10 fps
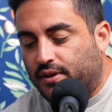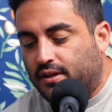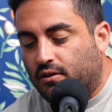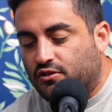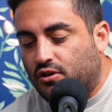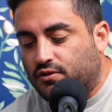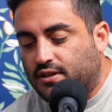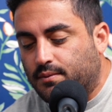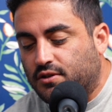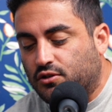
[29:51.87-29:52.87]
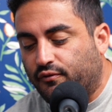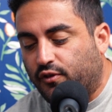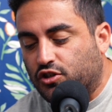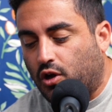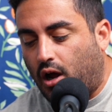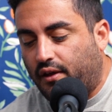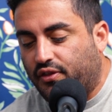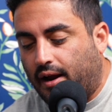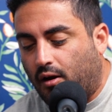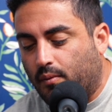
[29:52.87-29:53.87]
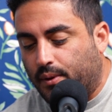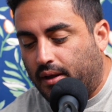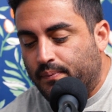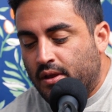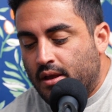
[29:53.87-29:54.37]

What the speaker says: but there is no substitute for talk therapy.